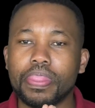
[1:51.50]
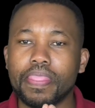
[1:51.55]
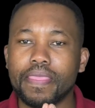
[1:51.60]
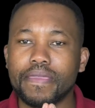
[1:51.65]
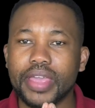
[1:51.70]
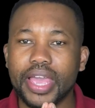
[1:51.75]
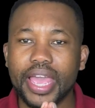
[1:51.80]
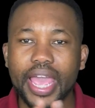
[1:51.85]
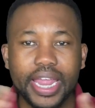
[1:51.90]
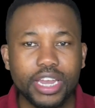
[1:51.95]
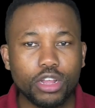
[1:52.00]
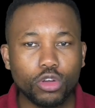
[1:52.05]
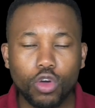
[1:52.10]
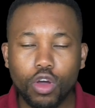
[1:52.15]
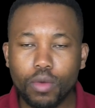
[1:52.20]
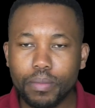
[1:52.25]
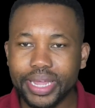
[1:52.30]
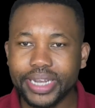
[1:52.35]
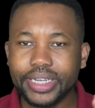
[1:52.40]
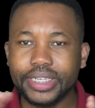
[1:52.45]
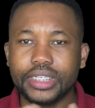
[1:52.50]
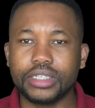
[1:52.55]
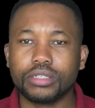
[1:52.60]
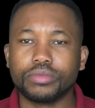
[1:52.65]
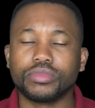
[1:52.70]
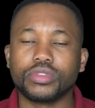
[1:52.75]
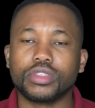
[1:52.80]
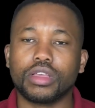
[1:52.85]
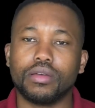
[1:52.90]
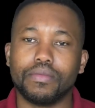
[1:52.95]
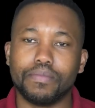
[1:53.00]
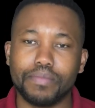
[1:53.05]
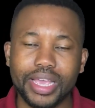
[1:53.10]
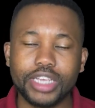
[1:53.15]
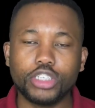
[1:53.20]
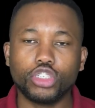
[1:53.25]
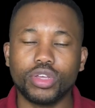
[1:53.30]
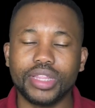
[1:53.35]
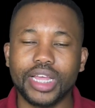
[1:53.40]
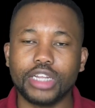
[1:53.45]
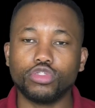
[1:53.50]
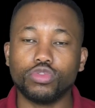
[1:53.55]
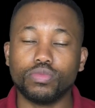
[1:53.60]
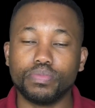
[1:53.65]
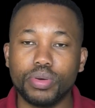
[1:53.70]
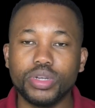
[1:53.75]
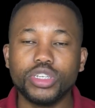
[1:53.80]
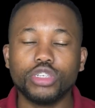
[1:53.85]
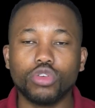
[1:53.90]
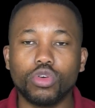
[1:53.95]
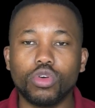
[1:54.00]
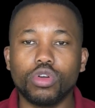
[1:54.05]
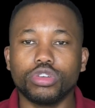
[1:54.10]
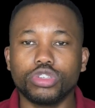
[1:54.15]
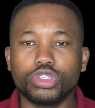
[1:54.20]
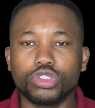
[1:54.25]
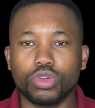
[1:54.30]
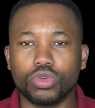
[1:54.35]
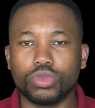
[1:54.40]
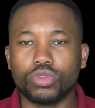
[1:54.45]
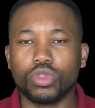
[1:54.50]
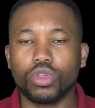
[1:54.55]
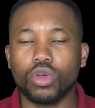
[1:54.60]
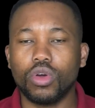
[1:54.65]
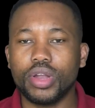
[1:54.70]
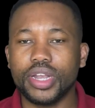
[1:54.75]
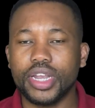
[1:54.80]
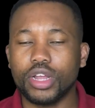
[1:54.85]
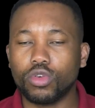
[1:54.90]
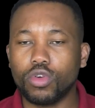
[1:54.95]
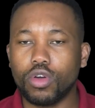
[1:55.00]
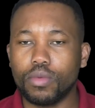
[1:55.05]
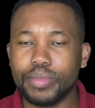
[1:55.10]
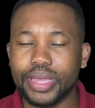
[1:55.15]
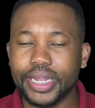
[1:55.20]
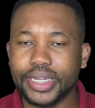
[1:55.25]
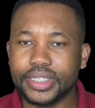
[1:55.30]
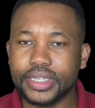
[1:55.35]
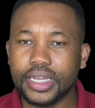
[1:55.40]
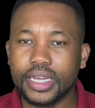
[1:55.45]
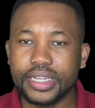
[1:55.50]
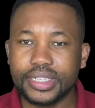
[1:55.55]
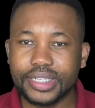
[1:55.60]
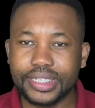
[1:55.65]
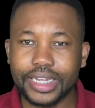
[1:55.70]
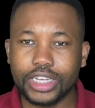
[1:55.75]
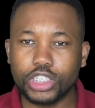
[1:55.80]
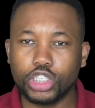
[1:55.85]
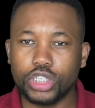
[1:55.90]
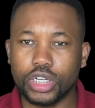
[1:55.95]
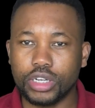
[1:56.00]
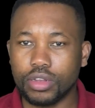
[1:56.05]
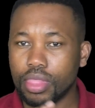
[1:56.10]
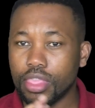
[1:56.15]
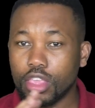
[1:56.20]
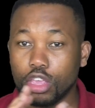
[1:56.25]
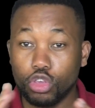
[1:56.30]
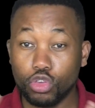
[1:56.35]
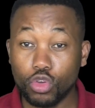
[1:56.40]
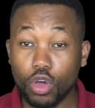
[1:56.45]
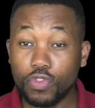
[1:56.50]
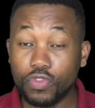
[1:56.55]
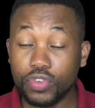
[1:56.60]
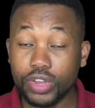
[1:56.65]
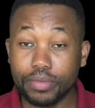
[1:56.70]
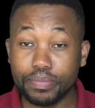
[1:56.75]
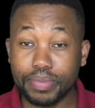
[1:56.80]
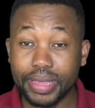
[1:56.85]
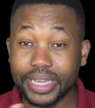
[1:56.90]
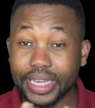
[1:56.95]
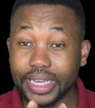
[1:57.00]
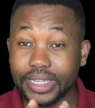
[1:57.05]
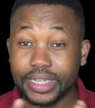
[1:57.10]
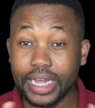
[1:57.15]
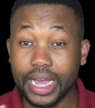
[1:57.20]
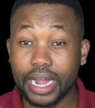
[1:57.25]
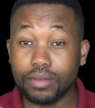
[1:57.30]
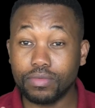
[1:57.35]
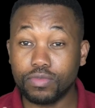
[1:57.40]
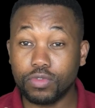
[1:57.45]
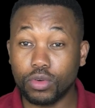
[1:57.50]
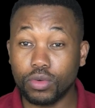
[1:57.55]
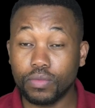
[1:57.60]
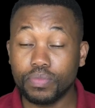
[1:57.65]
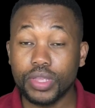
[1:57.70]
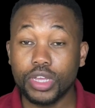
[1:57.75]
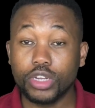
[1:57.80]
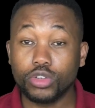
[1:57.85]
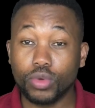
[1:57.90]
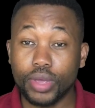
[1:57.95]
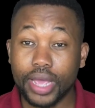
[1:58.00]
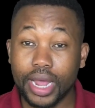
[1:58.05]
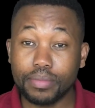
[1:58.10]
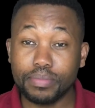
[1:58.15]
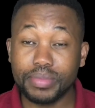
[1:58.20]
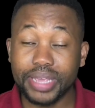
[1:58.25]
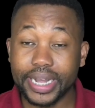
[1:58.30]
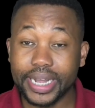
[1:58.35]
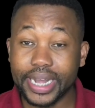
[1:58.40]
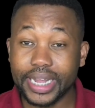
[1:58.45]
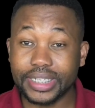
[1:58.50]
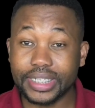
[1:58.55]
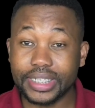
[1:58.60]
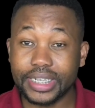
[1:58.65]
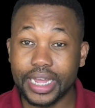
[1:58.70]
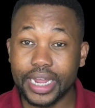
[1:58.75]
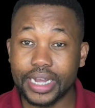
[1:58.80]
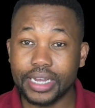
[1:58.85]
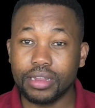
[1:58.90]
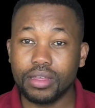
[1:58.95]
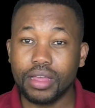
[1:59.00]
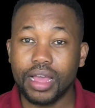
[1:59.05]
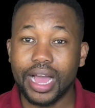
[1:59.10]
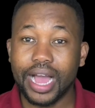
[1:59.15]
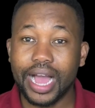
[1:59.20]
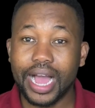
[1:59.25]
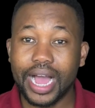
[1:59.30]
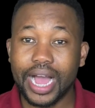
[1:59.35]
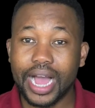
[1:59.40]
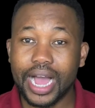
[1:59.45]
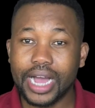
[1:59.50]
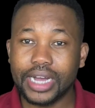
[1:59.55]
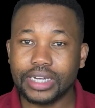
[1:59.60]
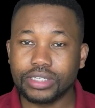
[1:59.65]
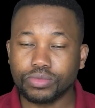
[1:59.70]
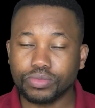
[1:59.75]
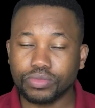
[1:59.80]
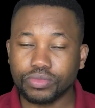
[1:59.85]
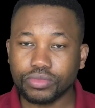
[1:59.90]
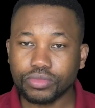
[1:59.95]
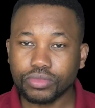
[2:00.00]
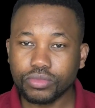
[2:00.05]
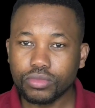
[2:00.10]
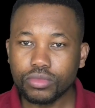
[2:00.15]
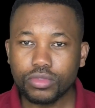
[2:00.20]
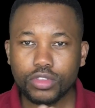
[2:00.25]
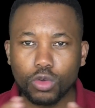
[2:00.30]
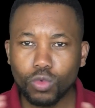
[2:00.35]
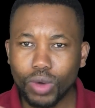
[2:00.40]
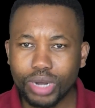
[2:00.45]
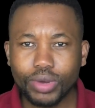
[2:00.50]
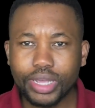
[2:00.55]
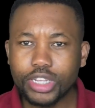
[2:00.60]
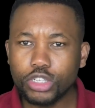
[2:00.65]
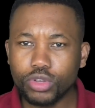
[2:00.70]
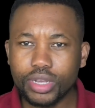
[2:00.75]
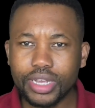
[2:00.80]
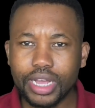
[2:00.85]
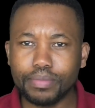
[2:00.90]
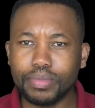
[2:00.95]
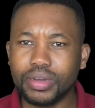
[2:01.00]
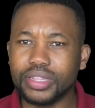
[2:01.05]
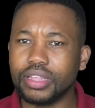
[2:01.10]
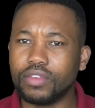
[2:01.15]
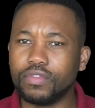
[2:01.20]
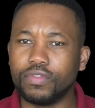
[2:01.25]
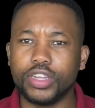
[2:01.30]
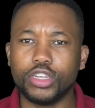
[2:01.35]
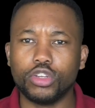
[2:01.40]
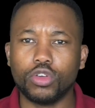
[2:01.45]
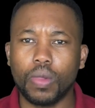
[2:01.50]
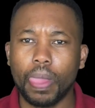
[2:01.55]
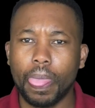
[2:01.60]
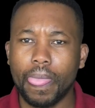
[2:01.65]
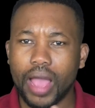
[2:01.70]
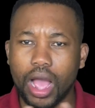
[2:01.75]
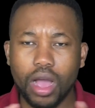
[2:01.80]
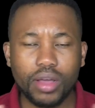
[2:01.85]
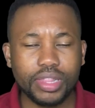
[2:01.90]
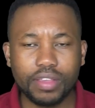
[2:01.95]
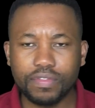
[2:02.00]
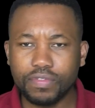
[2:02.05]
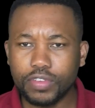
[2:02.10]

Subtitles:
any comment, make sure that you put it also on the comment section. Your feedback is helpful to help me understand what you're enjoying about the video, how the video